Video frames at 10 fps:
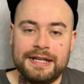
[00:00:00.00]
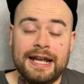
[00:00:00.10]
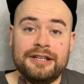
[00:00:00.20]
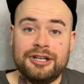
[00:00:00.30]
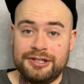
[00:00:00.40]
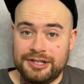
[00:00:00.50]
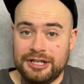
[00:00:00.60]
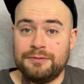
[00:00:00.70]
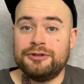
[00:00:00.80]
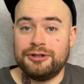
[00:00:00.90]
day,
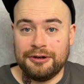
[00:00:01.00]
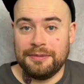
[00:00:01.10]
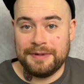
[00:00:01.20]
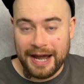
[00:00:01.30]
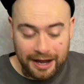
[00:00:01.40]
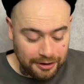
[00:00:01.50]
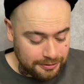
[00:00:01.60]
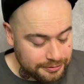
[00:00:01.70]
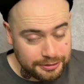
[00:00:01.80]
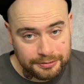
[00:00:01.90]
Justine will show up
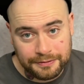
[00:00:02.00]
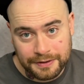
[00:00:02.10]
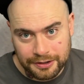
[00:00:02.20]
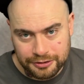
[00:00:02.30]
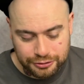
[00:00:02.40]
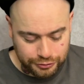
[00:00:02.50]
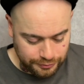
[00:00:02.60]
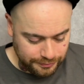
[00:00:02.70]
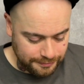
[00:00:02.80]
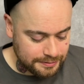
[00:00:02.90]
now to reveal the
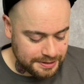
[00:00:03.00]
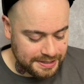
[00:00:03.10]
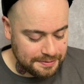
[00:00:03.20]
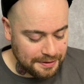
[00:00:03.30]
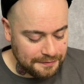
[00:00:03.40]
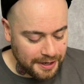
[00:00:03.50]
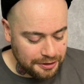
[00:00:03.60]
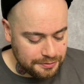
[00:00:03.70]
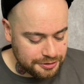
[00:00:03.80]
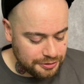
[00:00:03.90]
truth. She says, "My
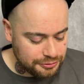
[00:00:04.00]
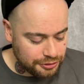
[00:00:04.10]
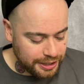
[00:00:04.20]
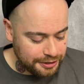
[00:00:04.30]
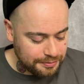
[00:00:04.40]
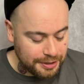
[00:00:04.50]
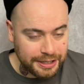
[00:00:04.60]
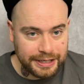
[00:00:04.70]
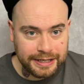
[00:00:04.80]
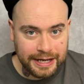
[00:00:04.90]
father was no traitor, but
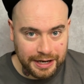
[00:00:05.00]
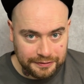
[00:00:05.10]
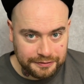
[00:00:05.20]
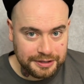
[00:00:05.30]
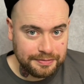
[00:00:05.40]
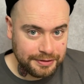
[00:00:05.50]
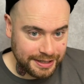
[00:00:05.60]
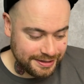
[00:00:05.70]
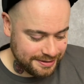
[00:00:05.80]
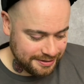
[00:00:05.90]
a carefully
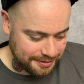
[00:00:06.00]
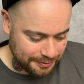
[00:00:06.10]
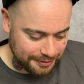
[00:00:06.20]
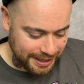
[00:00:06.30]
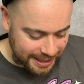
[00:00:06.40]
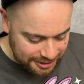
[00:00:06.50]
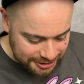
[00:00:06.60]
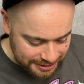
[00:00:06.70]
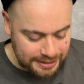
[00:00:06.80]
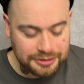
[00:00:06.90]
placed double
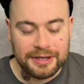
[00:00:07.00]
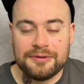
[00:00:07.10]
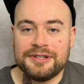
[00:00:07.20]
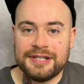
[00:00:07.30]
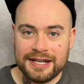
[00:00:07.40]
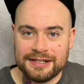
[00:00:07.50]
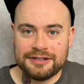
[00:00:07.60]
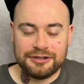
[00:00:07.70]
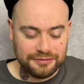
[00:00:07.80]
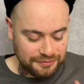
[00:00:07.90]
agent. So they were
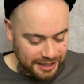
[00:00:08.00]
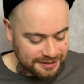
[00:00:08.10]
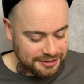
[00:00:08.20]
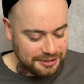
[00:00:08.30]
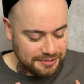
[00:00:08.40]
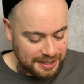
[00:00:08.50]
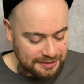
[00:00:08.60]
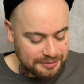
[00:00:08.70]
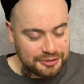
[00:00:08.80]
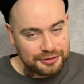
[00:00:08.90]
sent to rescue
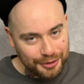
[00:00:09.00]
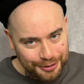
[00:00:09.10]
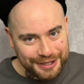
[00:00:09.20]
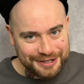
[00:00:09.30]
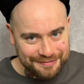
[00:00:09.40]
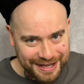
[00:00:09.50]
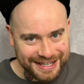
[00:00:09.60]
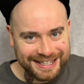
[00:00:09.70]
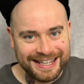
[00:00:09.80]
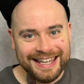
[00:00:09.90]
him solely to
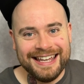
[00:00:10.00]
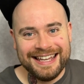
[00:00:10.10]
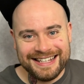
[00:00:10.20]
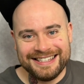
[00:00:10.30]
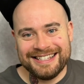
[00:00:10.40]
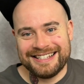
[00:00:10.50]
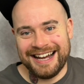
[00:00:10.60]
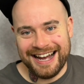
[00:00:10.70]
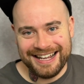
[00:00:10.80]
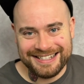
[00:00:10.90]
make his
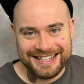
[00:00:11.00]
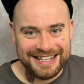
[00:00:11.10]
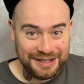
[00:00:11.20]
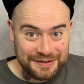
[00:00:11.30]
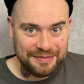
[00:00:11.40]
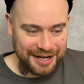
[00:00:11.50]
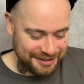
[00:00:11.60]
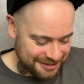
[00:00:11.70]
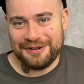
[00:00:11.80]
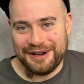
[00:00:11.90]
disguise even
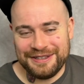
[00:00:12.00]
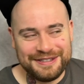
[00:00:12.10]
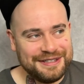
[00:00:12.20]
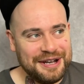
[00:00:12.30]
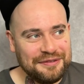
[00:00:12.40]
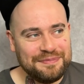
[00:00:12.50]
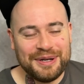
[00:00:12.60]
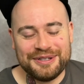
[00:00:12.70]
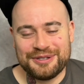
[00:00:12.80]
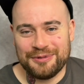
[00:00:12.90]
better." It's a tough
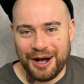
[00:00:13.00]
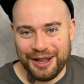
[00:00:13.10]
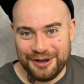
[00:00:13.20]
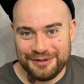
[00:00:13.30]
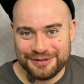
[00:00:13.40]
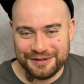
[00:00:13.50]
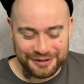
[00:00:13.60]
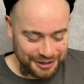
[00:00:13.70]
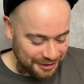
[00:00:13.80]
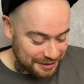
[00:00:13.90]
pill to swallow if
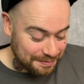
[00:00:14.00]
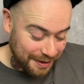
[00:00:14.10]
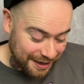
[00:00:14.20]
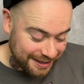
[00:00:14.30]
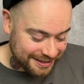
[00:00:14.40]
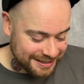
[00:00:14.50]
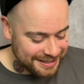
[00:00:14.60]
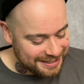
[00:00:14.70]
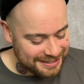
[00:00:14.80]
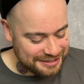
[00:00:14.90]
you're Logan, but
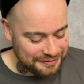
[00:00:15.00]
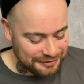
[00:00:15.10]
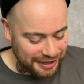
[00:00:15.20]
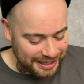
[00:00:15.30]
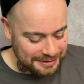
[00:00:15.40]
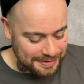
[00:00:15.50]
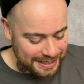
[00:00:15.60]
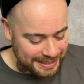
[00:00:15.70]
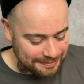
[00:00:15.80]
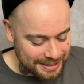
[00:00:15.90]
the silver lining
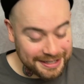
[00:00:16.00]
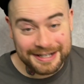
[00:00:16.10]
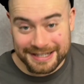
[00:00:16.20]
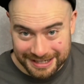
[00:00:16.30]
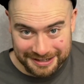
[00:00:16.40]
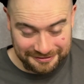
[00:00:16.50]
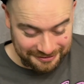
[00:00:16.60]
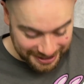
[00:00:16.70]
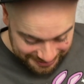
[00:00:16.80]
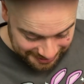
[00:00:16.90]
being, because they didn't
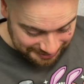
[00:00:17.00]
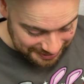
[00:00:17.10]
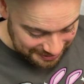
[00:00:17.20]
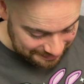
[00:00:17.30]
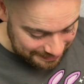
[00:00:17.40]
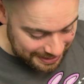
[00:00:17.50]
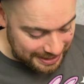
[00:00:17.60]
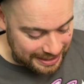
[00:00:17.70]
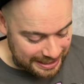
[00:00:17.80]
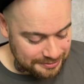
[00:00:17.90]
rescue him,
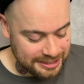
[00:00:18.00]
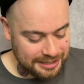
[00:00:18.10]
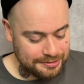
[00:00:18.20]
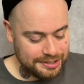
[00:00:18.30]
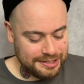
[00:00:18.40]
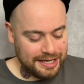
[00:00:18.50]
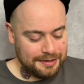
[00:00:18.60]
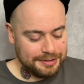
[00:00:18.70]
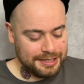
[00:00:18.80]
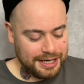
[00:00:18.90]
he was able to
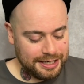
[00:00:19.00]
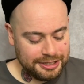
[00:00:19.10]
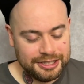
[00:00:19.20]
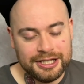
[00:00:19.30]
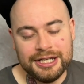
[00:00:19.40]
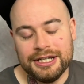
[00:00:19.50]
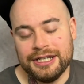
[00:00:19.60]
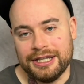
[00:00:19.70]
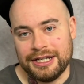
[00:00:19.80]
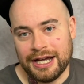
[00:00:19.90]
sabotage
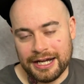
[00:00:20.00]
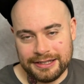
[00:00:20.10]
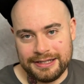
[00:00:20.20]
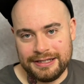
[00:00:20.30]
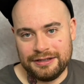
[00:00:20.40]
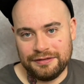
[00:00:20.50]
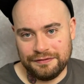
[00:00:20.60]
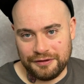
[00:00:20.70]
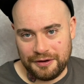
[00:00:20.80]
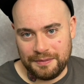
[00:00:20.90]
the Nazis
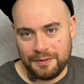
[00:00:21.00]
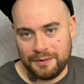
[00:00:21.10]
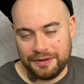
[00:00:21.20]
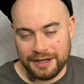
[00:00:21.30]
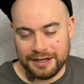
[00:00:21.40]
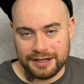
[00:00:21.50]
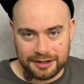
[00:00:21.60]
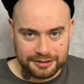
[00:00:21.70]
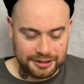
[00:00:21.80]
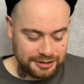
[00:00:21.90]
from within
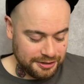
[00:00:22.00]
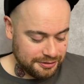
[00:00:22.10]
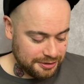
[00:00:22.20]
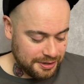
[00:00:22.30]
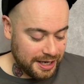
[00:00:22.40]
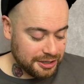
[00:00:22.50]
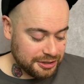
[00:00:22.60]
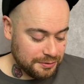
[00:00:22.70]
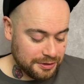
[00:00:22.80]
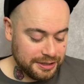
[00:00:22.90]
Dr. Cocteau. So it
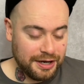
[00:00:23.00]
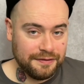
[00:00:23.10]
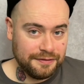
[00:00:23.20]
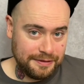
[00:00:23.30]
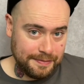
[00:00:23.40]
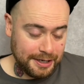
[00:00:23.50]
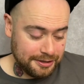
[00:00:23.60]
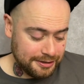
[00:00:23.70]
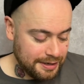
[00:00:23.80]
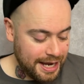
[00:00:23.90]
actually worked out for the
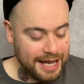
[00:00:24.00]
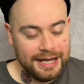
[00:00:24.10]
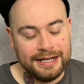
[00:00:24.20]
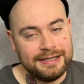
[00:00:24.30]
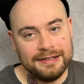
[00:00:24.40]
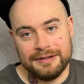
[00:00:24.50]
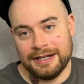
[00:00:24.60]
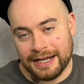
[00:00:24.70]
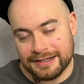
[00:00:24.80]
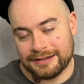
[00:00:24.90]
better. And it's a
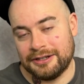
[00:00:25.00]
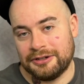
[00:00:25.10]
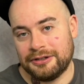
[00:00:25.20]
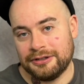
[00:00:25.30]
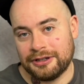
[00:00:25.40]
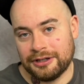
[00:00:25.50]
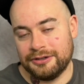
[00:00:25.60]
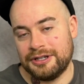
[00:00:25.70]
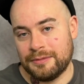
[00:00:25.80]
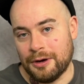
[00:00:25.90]
nice little
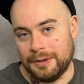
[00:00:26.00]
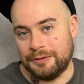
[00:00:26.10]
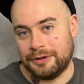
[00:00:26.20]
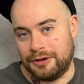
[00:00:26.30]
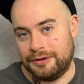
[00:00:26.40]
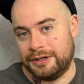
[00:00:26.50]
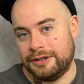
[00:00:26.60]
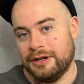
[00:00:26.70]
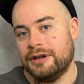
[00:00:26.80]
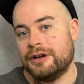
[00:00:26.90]
closing moment where
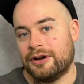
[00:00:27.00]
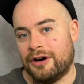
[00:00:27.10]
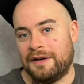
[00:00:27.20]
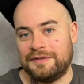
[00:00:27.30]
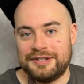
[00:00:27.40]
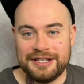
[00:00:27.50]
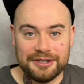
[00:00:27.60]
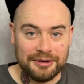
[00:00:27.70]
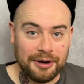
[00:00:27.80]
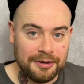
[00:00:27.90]
Logan carves
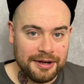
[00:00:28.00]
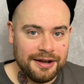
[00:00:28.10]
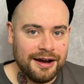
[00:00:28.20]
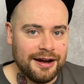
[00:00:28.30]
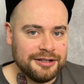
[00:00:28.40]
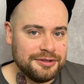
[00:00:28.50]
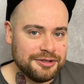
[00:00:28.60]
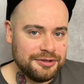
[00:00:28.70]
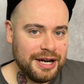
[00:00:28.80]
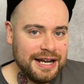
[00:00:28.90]
hero onto
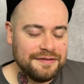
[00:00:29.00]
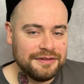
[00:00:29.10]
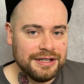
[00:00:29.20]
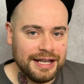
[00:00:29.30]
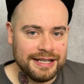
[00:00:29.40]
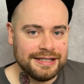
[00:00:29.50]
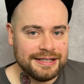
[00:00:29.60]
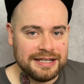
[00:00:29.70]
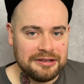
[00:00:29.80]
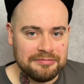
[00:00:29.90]
his grave and realizes
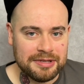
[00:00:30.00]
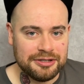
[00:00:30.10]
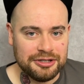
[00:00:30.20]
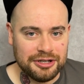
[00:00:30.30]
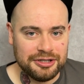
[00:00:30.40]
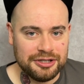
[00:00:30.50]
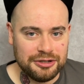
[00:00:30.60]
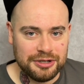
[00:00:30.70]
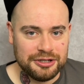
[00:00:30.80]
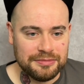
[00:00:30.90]
he misjudged the
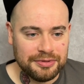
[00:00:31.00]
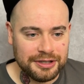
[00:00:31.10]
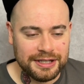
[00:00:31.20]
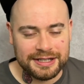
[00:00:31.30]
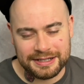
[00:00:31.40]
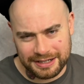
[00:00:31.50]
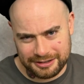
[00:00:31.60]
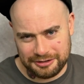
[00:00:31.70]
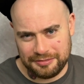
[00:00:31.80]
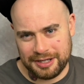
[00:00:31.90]
situation completely. It's a nice
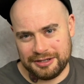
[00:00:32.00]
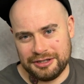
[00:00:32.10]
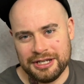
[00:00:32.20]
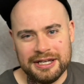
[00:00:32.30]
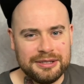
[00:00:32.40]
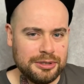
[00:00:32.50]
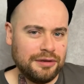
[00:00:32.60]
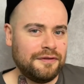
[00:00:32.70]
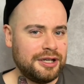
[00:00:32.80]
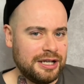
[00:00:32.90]
little message, especially
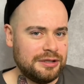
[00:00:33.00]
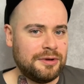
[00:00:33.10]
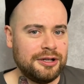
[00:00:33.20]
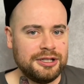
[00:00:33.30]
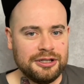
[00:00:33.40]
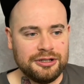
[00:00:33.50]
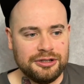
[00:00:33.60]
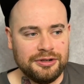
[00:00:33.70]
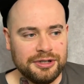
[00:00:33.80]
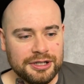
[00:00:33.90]
for kids watching the
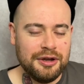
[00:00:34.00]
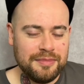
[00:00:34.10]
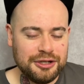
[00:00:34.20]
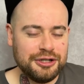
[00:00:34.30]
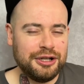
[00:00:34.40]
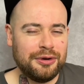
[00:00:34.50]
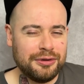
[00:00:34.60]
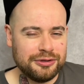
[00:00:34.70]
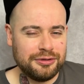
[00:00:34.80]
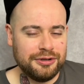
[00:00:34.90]
show, to make sure you get the
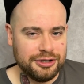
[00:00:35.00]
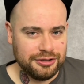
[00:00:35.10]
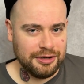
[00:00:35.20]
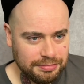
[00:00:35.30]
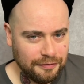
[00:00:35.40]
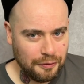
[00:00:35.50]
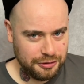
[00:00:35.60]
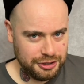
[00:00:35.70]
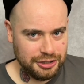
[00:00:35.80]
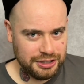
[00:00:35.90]
whole story straight before
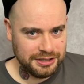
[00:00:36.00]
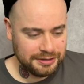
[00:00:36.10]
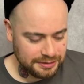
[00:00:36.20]
judging